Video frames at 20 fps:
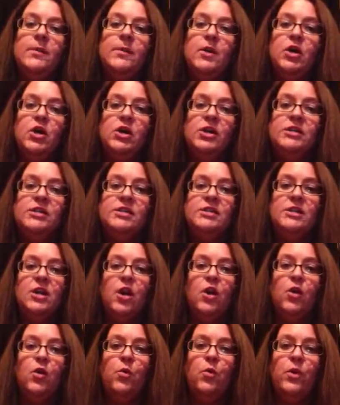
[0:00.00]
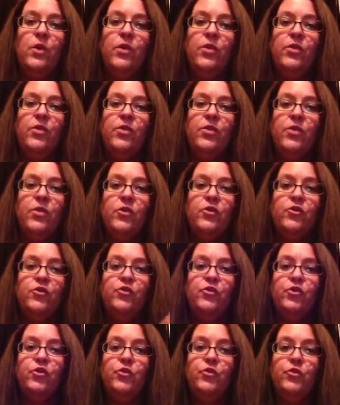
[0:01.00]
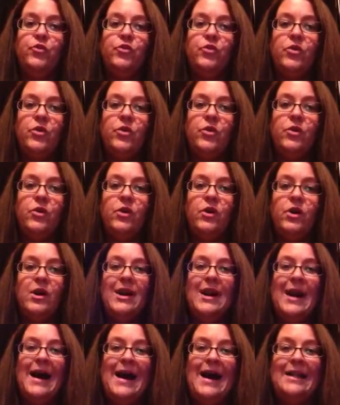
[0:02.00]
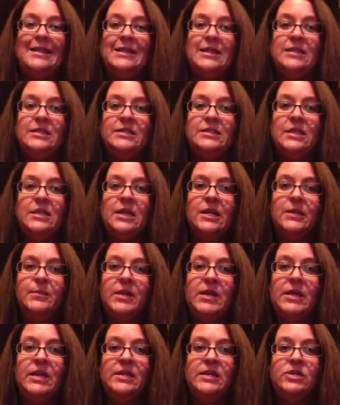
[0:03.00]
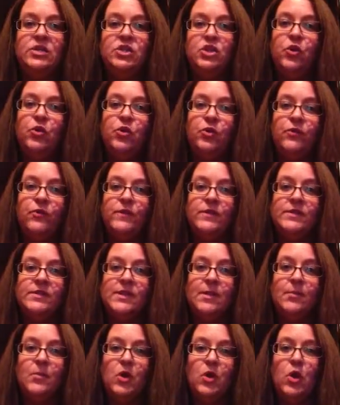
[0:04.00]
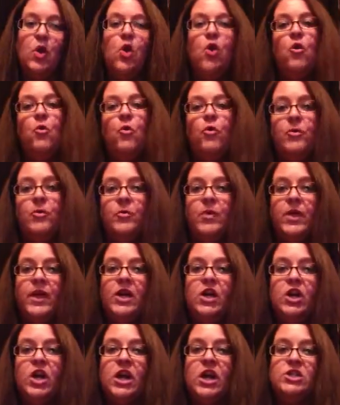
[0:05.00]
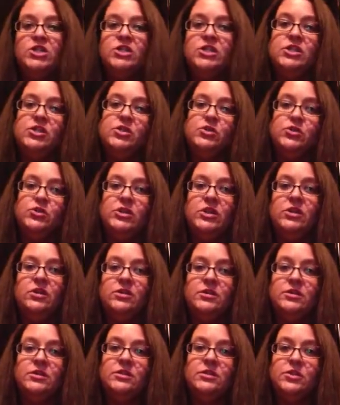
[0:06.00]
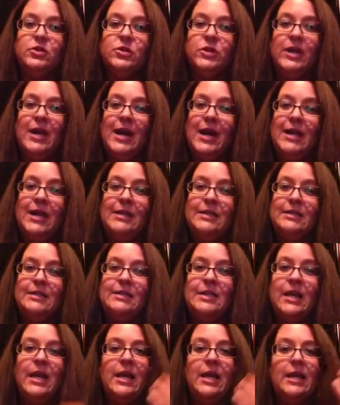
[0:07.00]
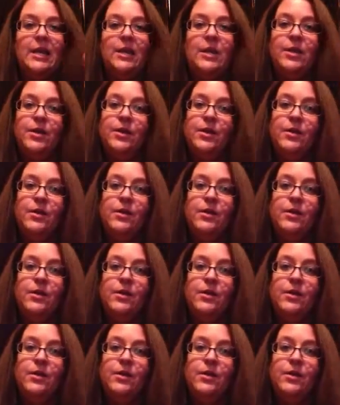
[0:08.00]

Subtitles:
agrees to go with her student on an island and be his tutor for the summer. The plane crashes and they're stuck on a deserted island, and